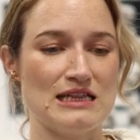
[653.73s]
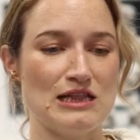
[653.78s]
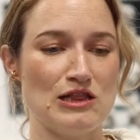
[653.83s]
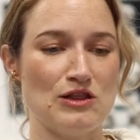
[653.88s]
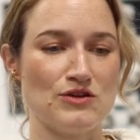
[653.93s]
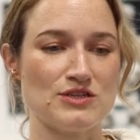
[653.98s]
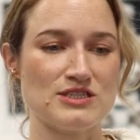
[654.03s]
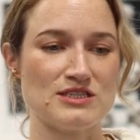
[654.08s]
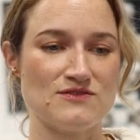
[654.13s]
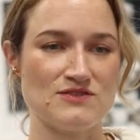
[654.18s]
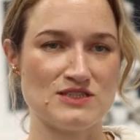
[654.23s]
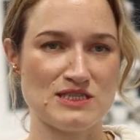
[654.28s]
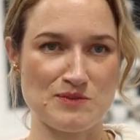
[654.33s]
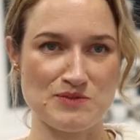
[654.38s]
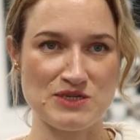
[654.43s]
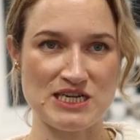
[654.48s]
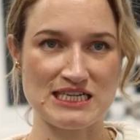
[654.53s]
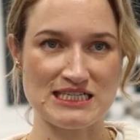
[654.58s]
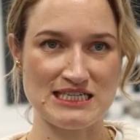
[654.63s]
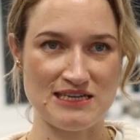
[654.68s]
loss of
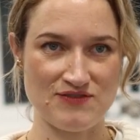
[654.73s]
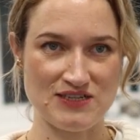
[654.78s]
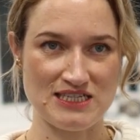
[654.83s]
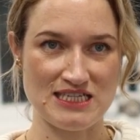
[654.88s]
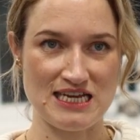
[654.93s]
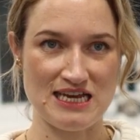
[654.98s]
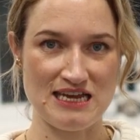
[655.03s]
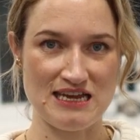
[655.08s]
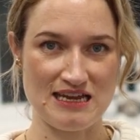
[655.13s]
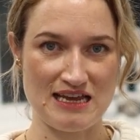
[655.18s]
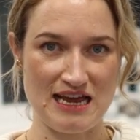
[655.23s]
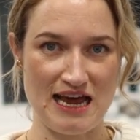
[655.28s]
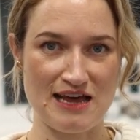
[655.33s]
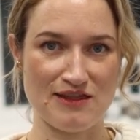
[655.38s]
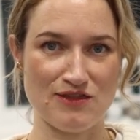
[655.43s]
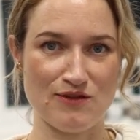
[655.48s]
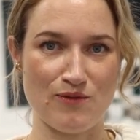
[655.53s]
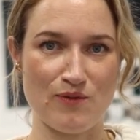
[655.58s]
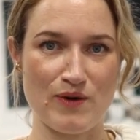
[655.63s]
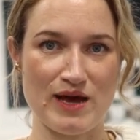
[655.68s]
subjectivity
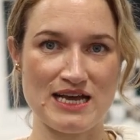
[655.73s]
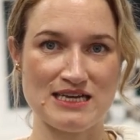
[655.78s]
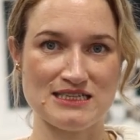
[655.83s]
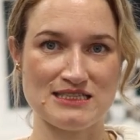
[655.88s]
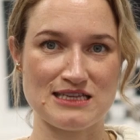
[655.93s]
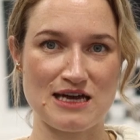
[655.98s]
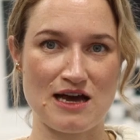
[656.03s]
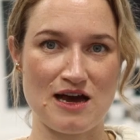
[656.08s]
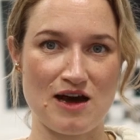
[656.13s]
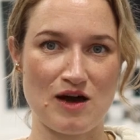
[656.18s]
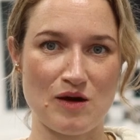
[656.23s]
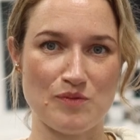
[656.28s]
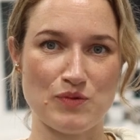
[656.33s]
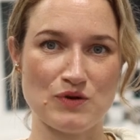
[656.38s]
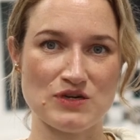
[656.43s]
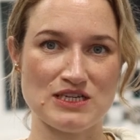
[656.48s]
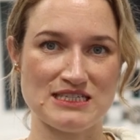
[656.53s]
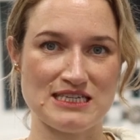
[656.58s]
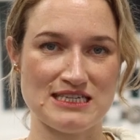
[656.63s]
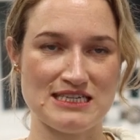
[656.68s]
and the ways that our
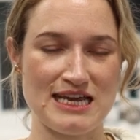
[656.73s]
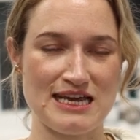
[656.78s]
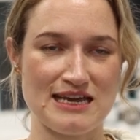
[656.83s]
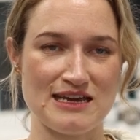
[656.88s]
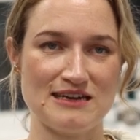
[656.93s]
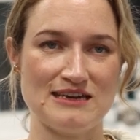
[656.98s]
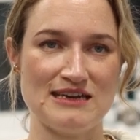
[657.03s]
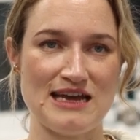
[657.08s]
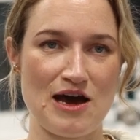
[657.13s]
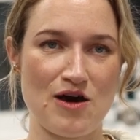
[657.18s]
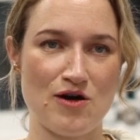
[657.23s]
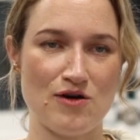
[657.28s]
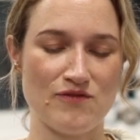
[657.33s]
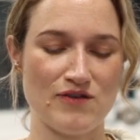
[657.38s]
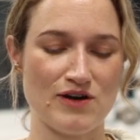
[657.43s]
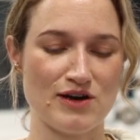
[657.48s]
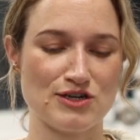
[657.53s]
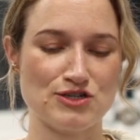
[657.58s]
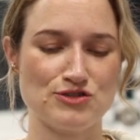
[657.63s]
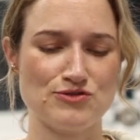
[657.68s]
bodies are taken out
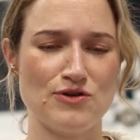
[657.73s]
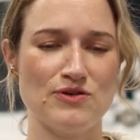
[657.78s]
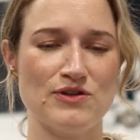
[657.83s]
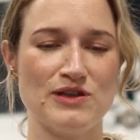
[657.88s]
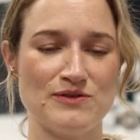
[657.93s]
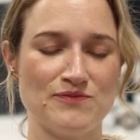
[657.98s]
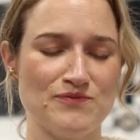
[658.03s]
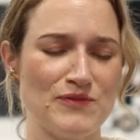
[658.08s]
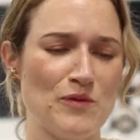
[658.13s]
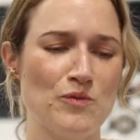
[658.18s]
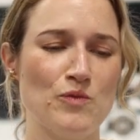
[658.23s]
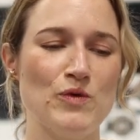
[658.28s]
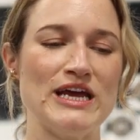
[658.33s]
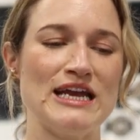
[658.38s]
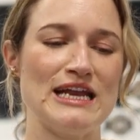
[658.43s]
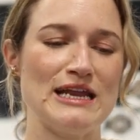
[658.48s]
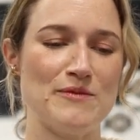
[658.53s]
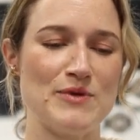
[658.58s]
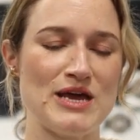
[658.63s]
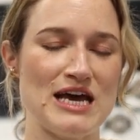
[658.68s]
of our control. And
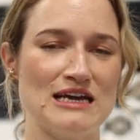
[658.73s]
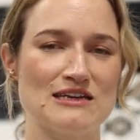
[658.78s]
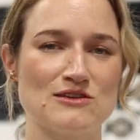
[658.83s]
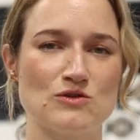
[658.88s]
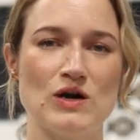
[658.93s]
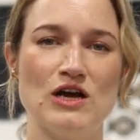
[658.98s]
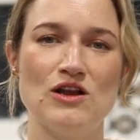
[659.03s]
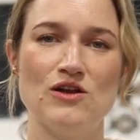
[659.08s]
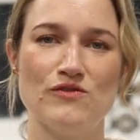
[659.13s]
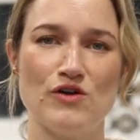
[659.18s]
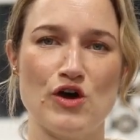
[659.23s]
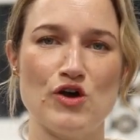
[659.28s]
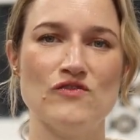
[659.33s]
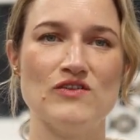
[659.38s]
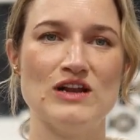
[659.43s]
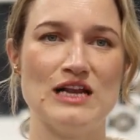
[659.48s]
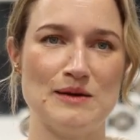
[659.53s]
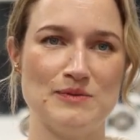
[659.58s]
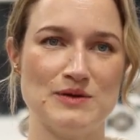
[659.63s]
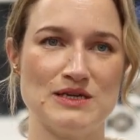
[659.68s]
weirdly, we had quite a lot of
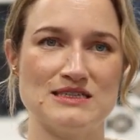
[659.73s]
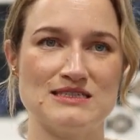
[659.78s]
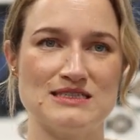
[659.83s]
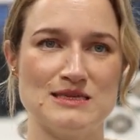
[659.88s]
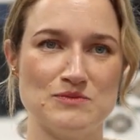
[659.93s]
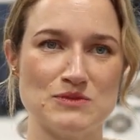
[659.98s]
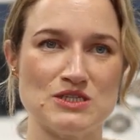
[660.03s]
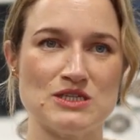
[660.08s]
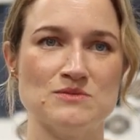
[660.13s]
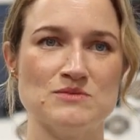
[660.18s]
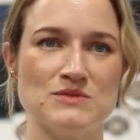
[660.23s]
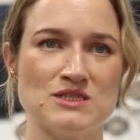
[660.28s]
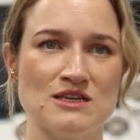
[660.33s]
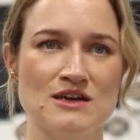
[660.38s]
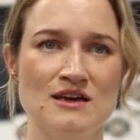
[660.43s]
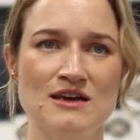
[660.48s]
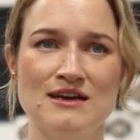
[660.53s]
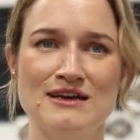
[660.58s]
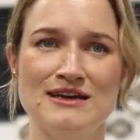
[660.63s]
overlapping symptoms